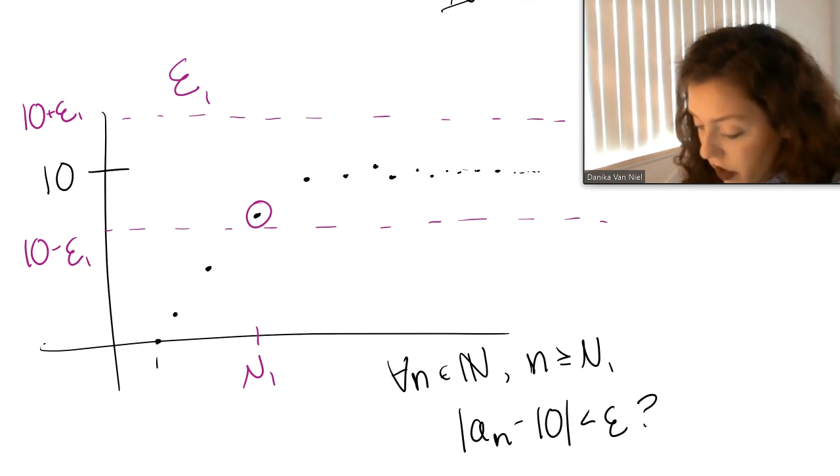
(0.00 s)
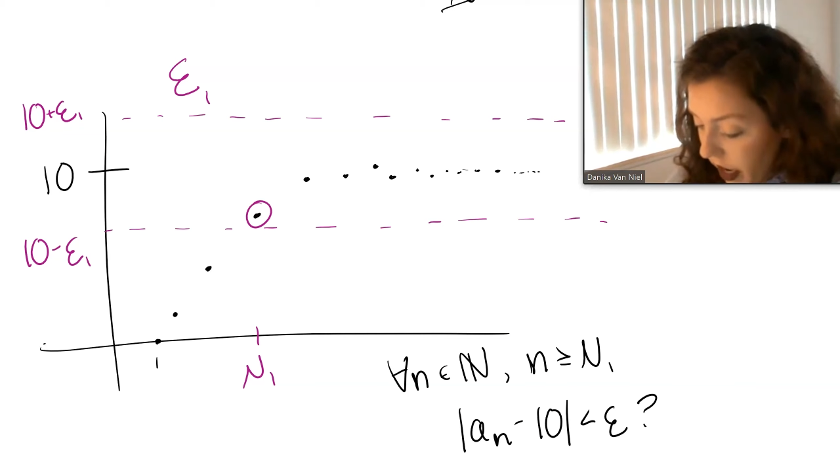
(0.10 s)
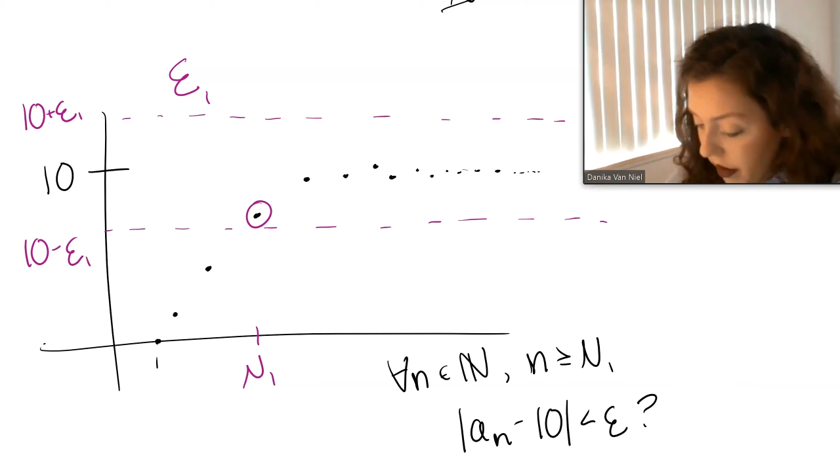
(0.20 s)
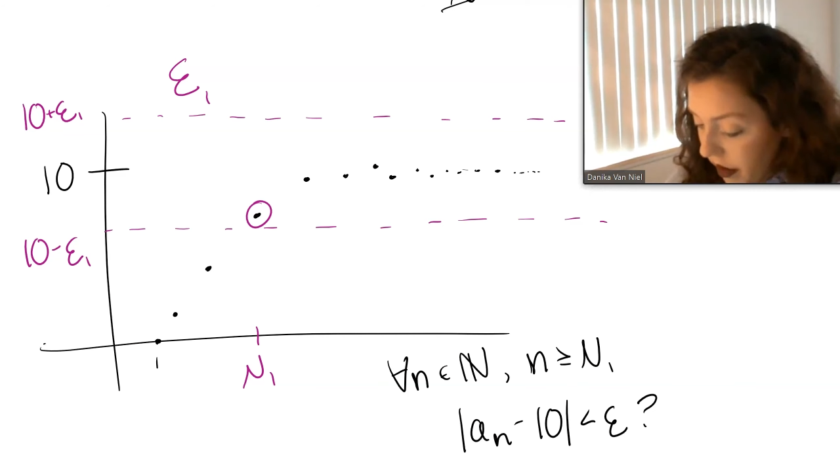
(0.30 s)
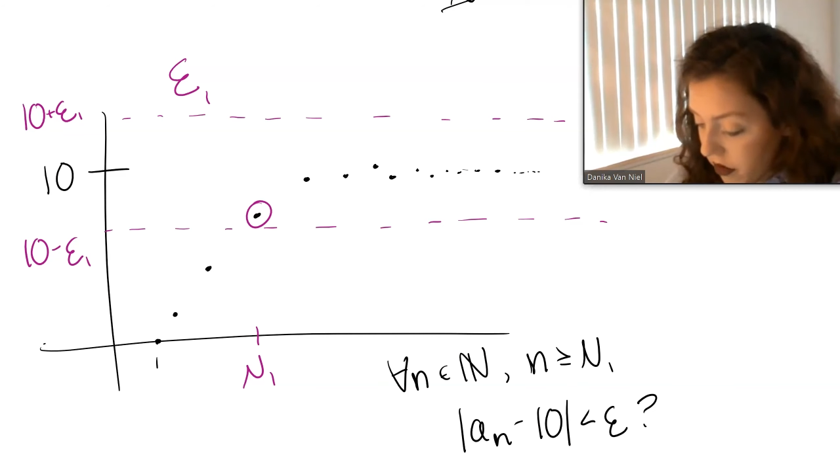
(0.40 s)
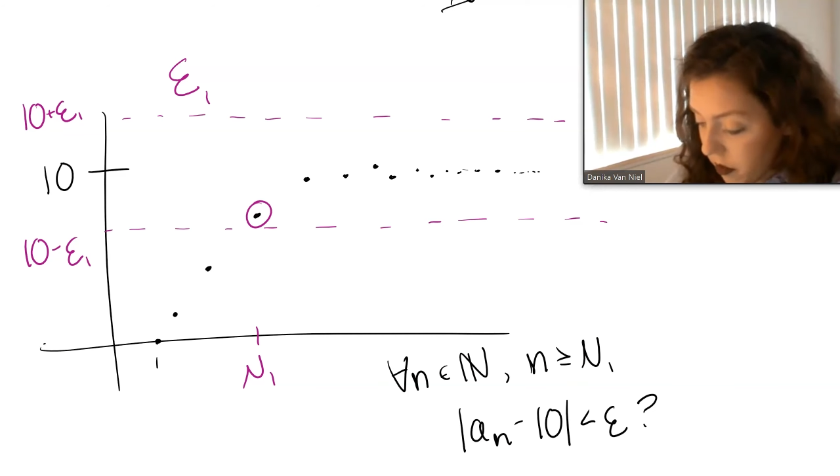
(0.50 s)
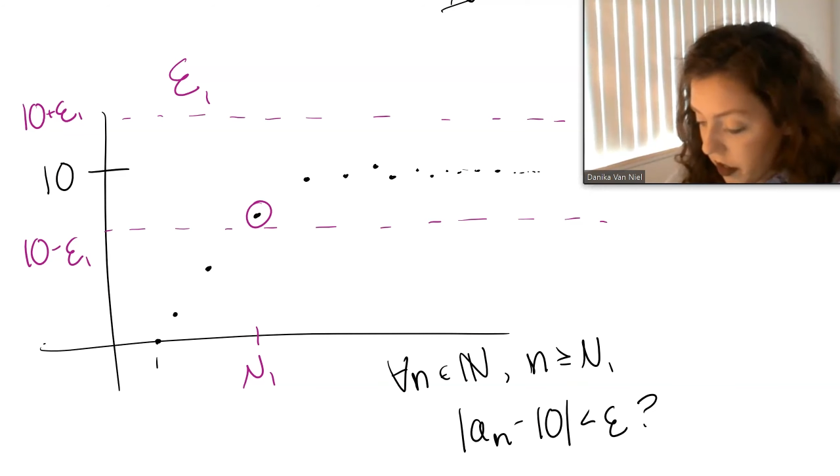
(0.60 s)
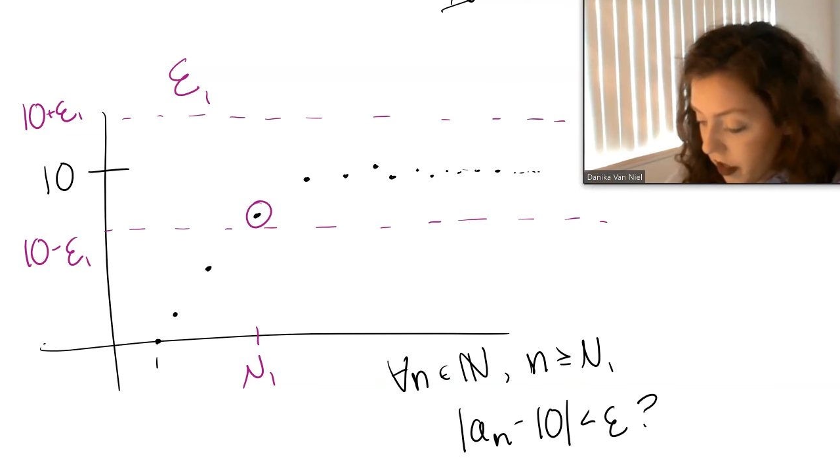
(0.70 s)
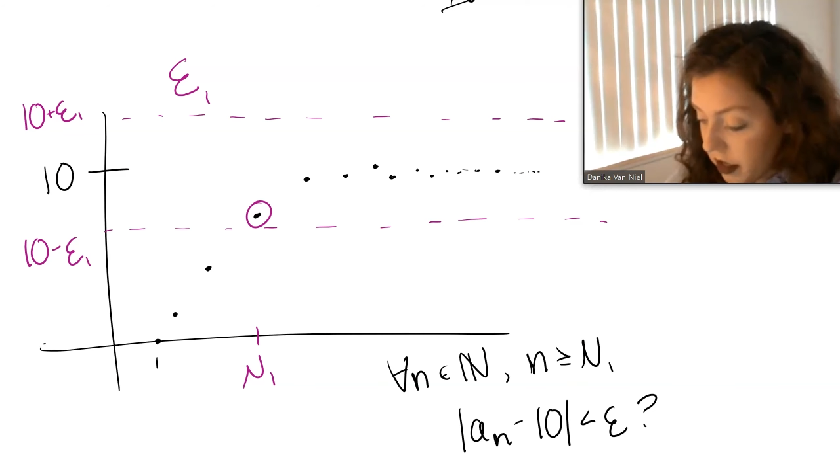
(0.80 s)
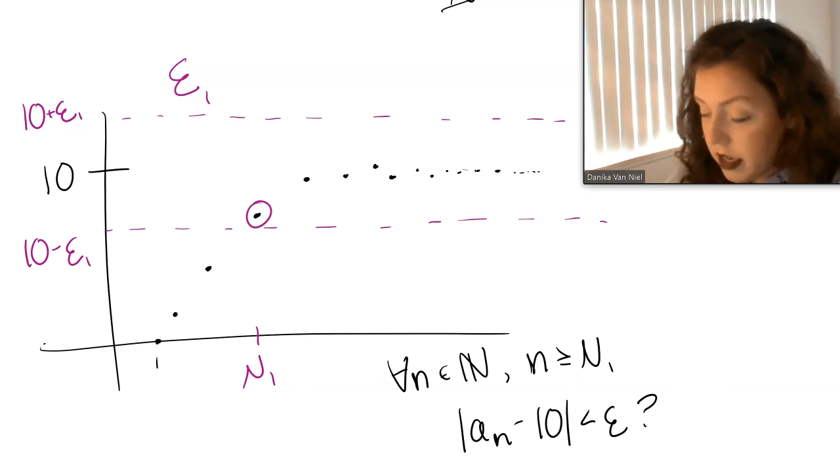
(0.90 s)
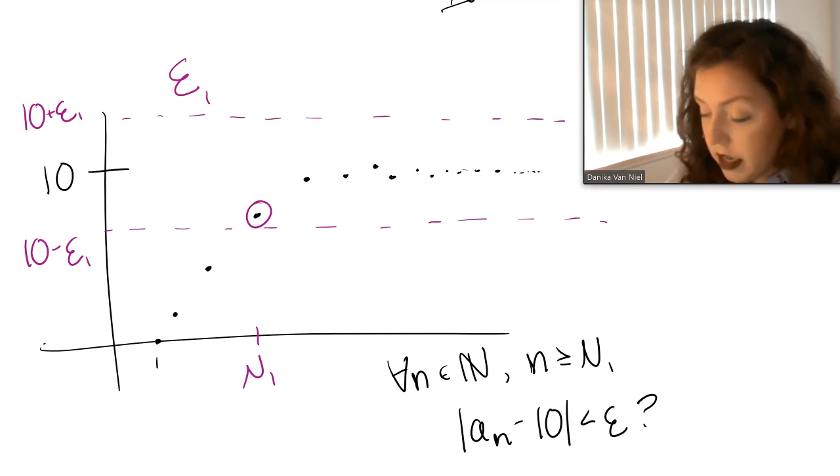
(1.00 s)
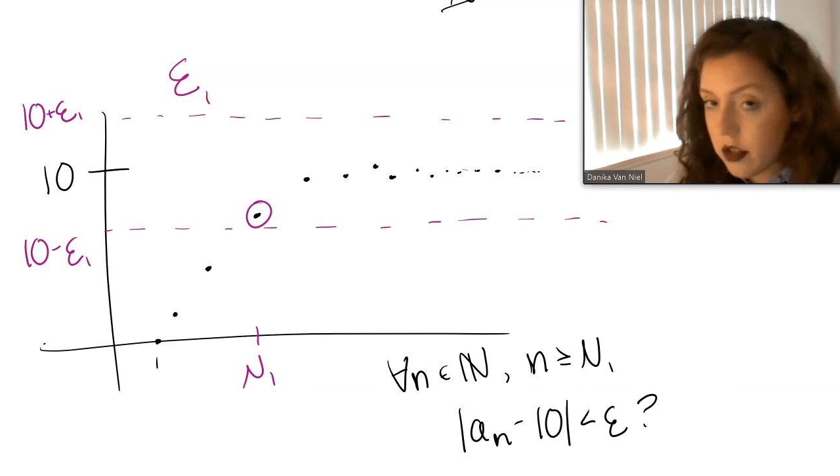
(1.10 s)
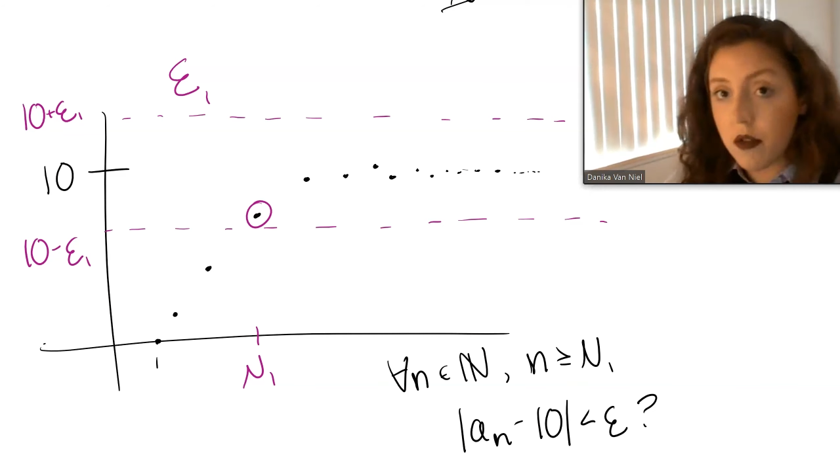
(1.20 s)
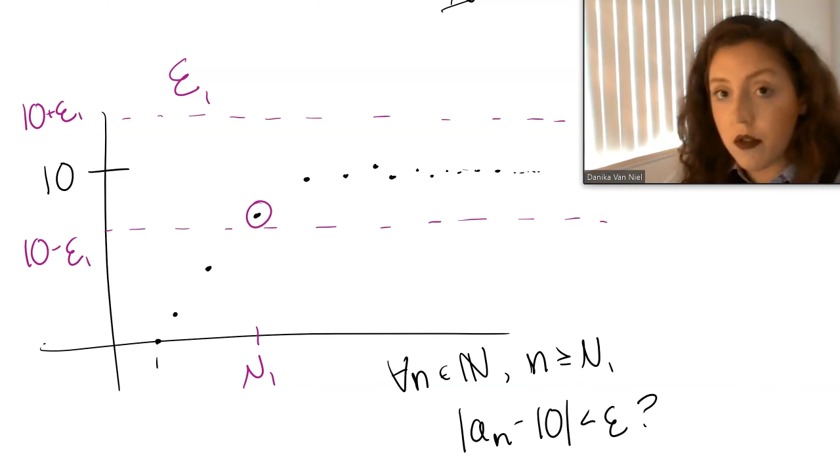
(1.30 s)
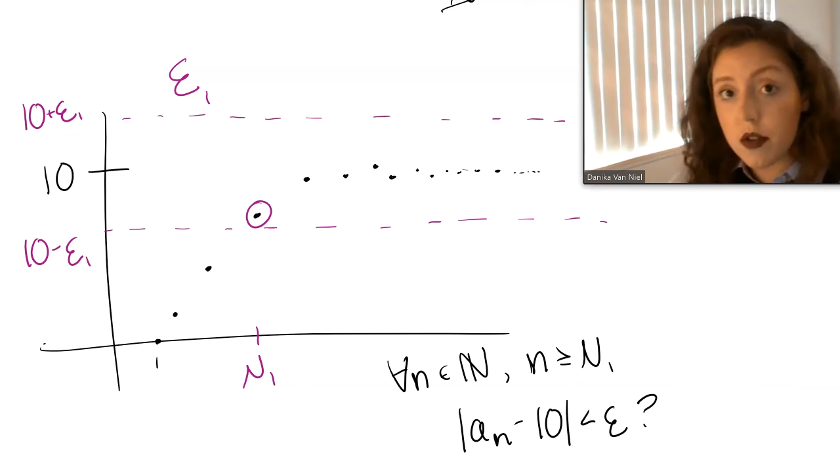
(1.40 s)
afterwards, and
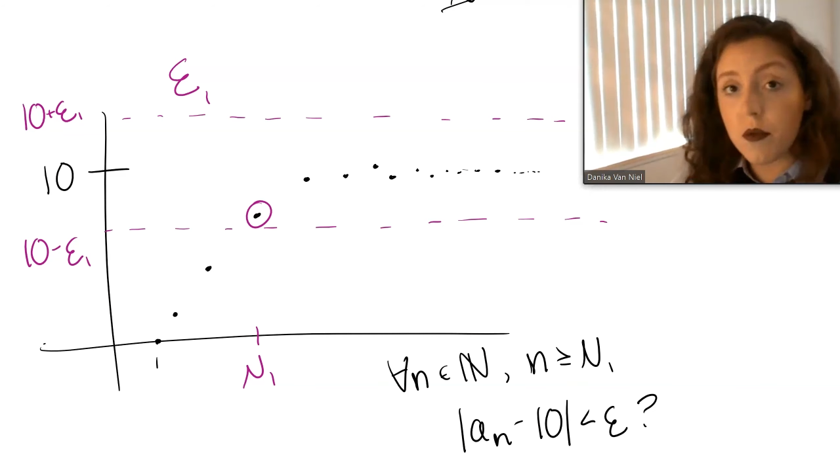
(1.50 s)
so